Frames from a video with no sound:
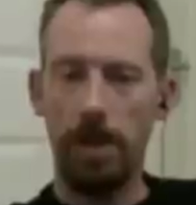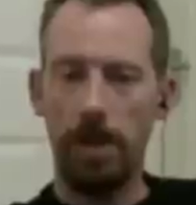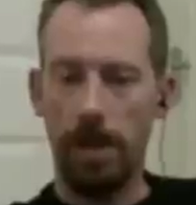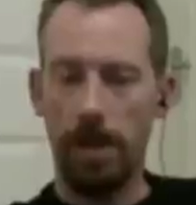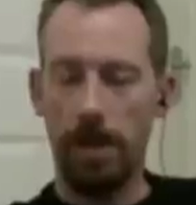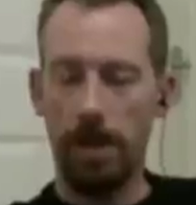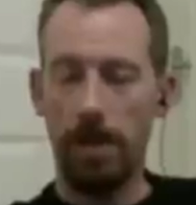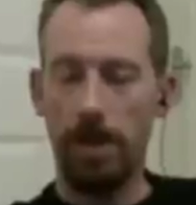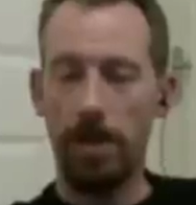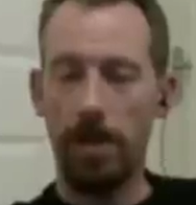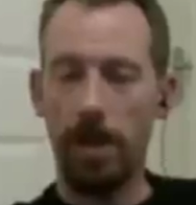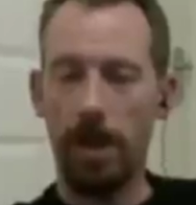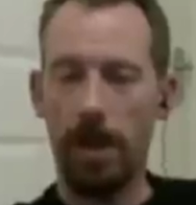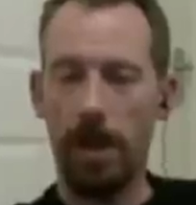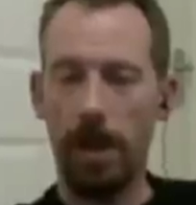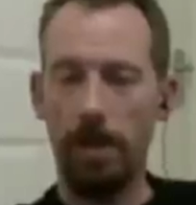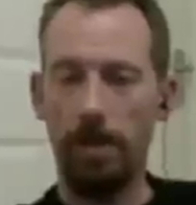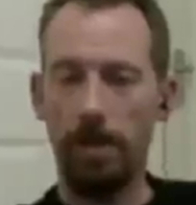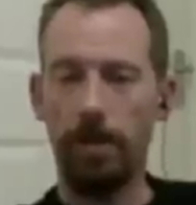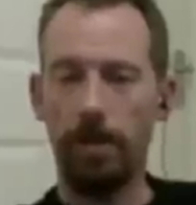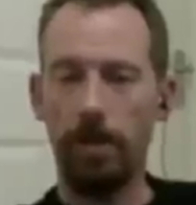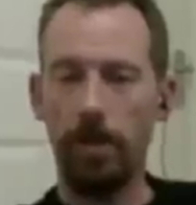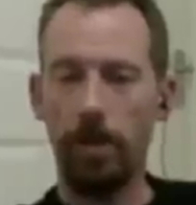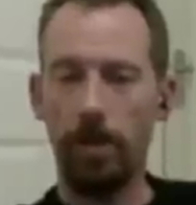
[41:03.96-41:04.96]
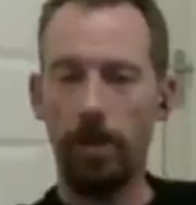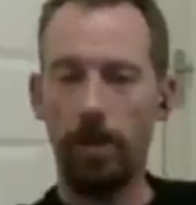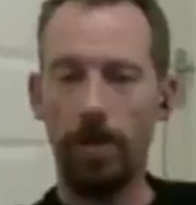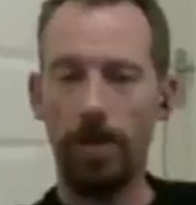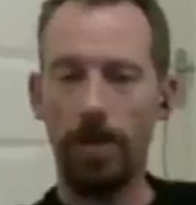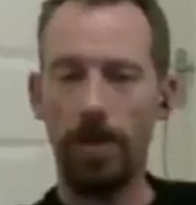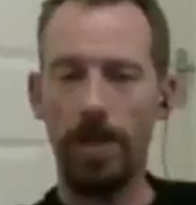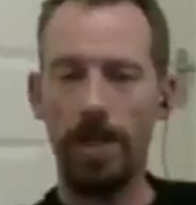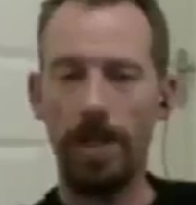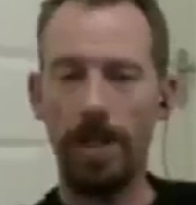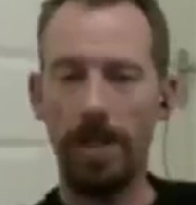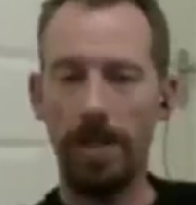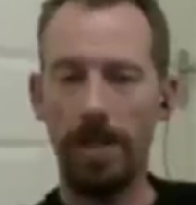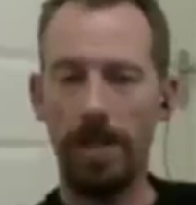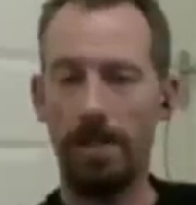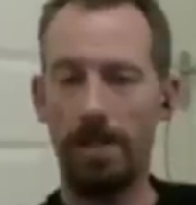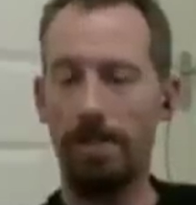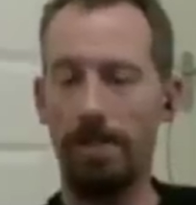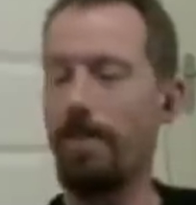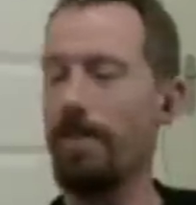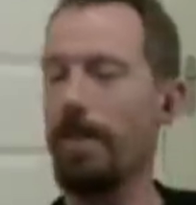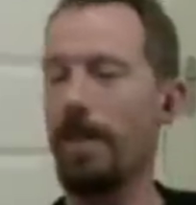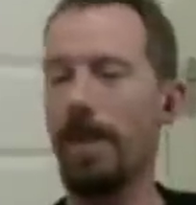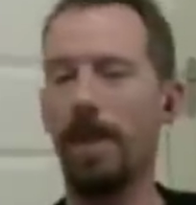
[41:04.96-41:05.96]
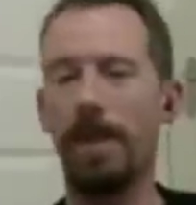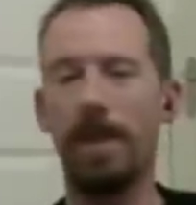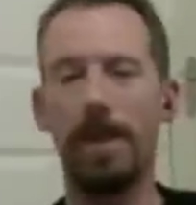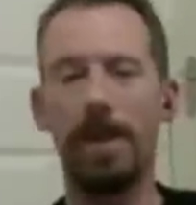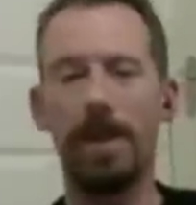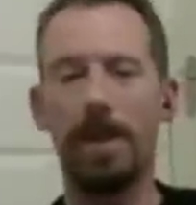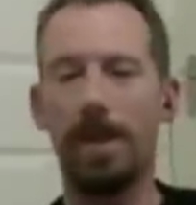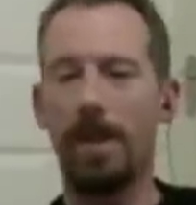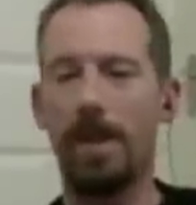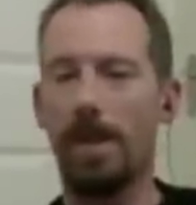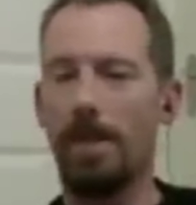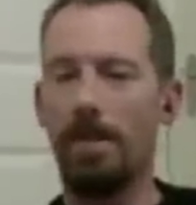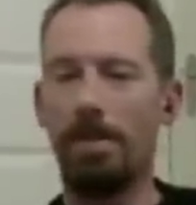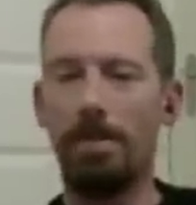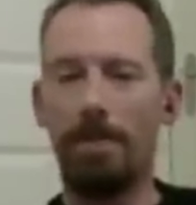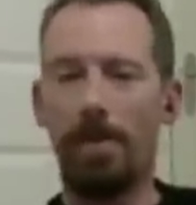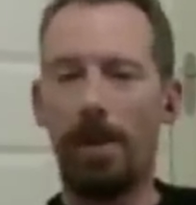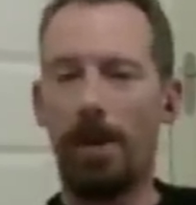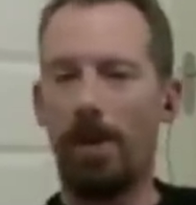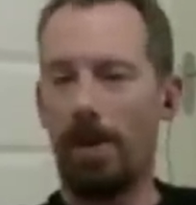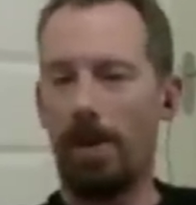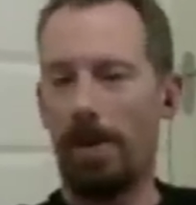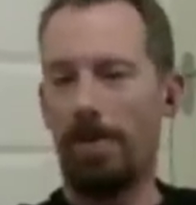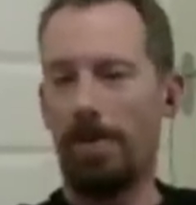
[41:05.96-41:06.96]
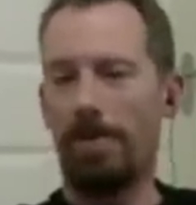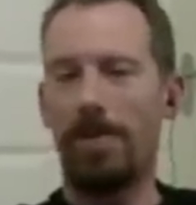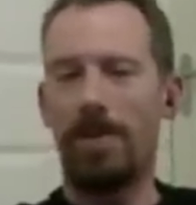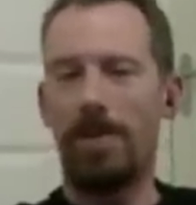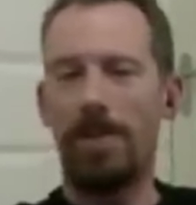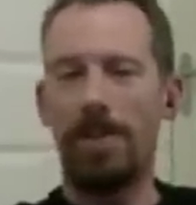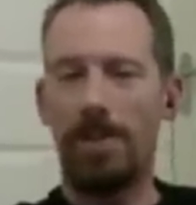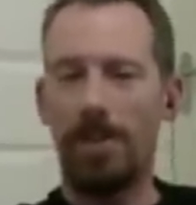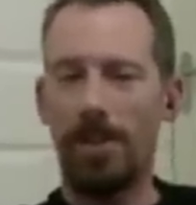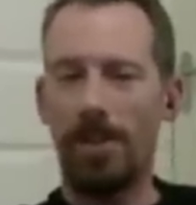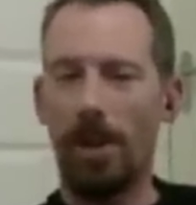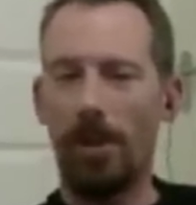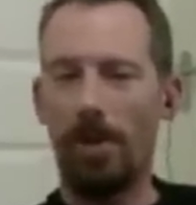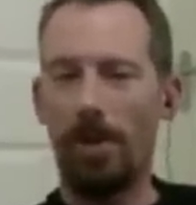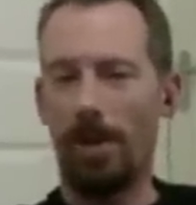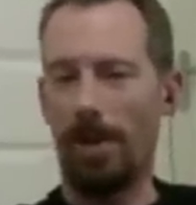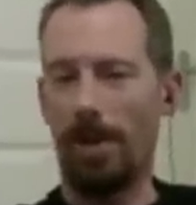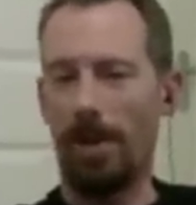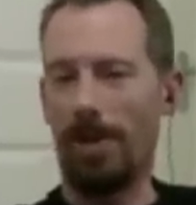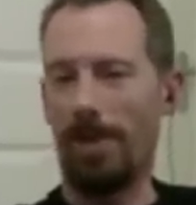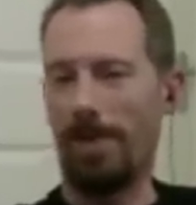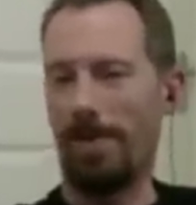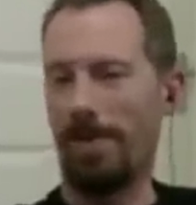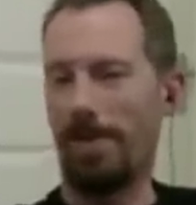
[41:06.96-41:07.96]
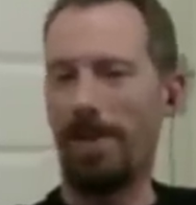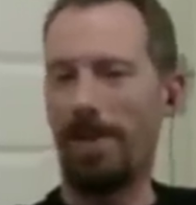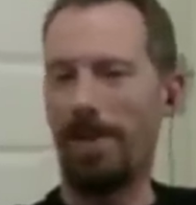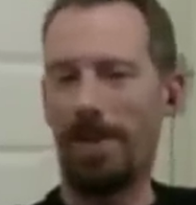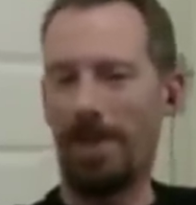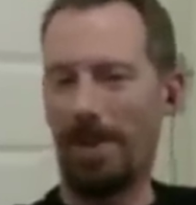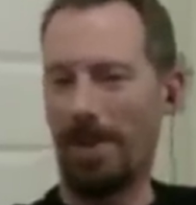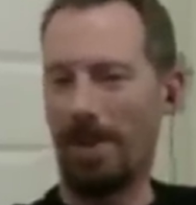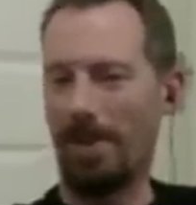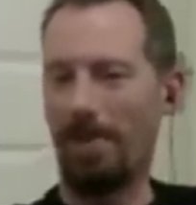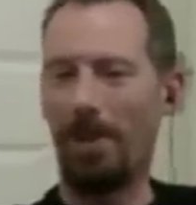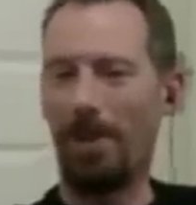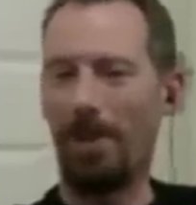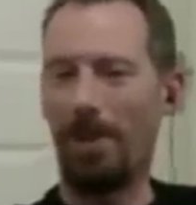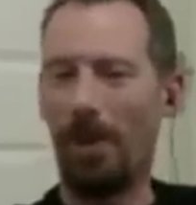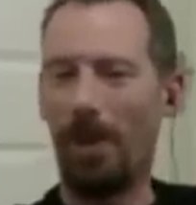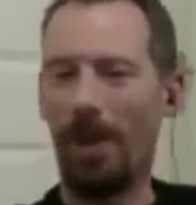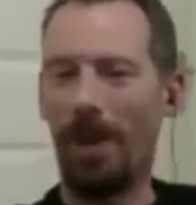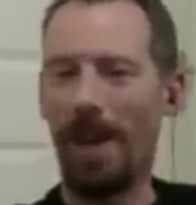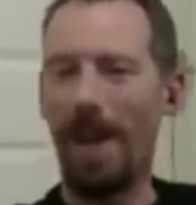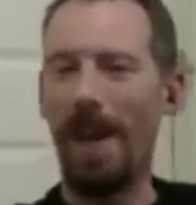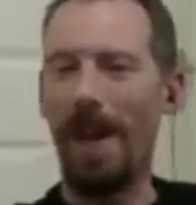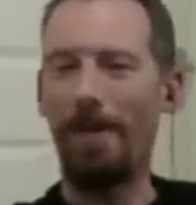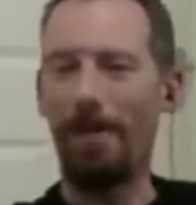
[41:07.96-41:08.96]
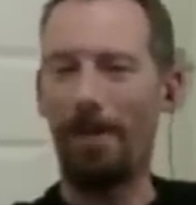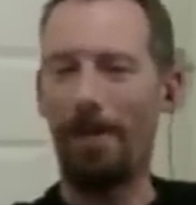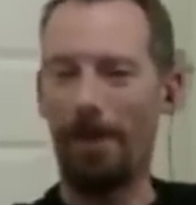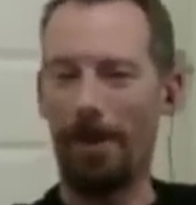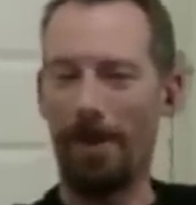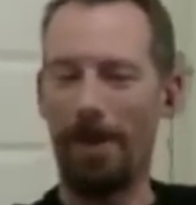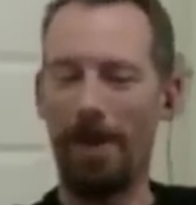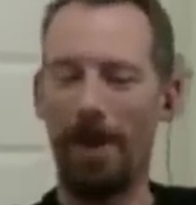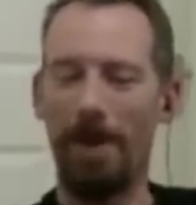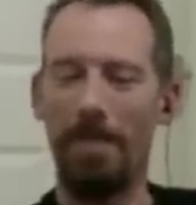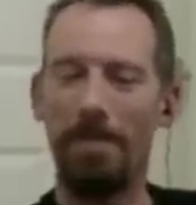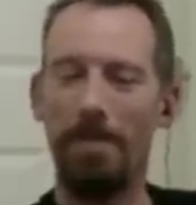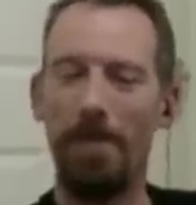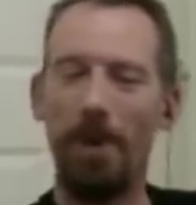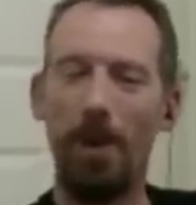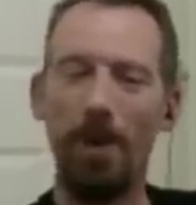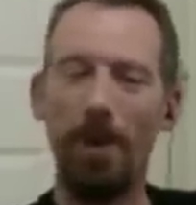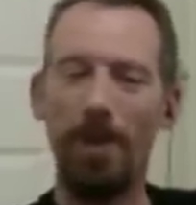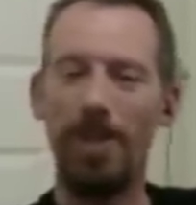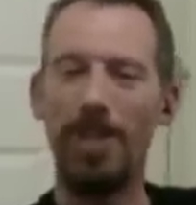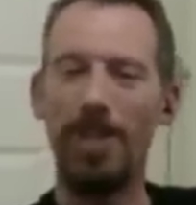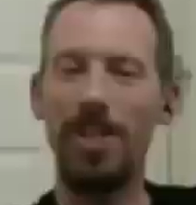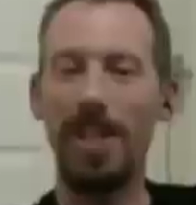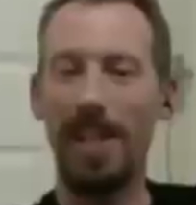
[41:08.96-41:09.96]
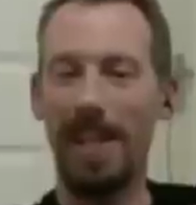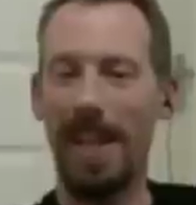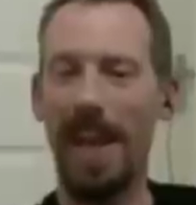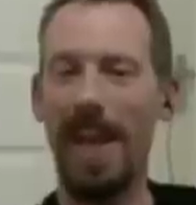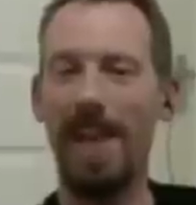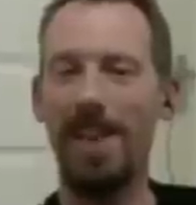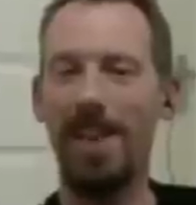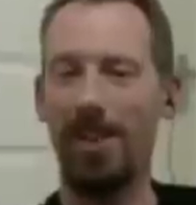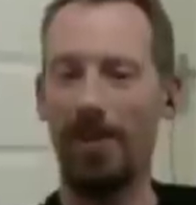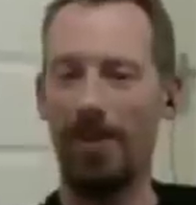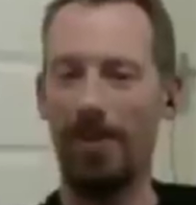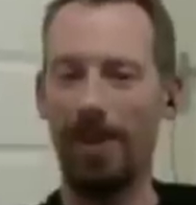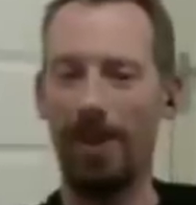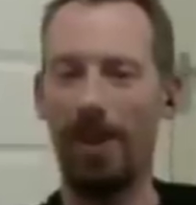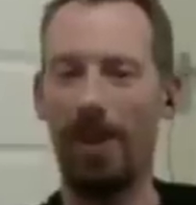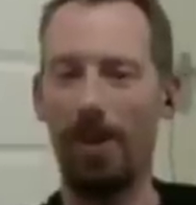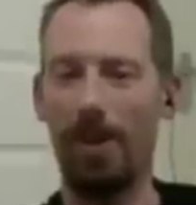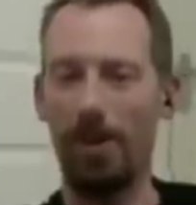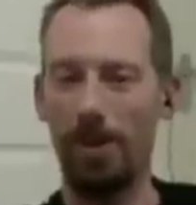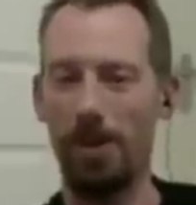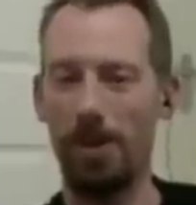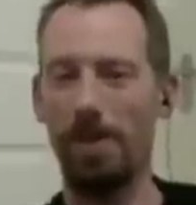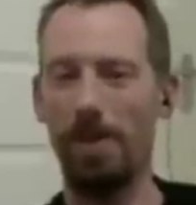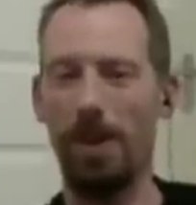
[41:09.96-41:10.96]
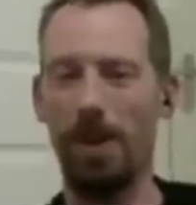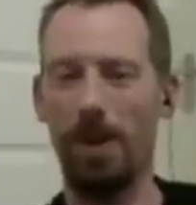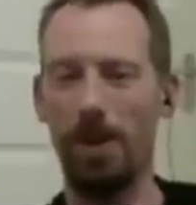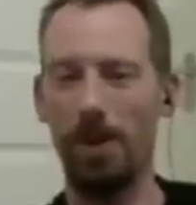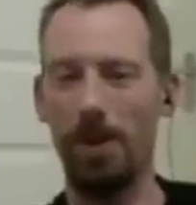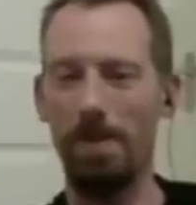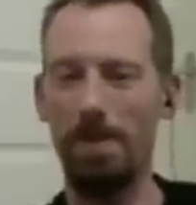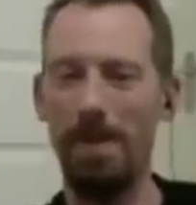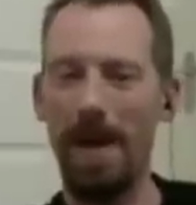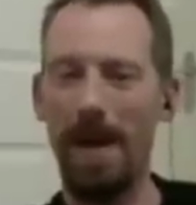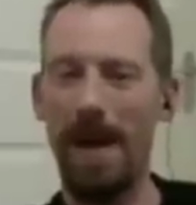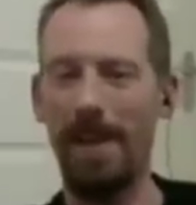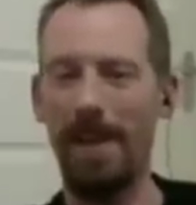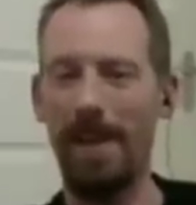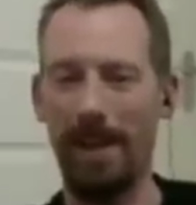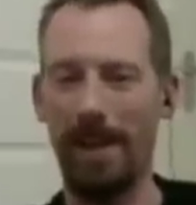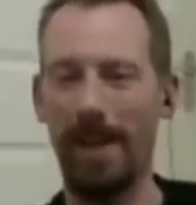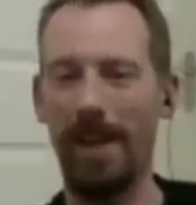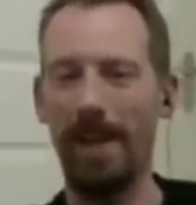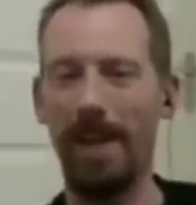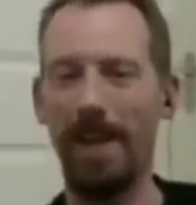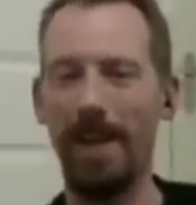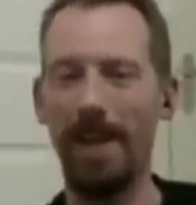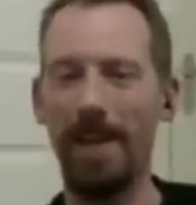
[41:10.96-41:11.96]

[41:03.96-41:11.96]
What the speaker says: at the time, of course, is borrowed, stolen, whatever, and put together in a hodgepodge manner.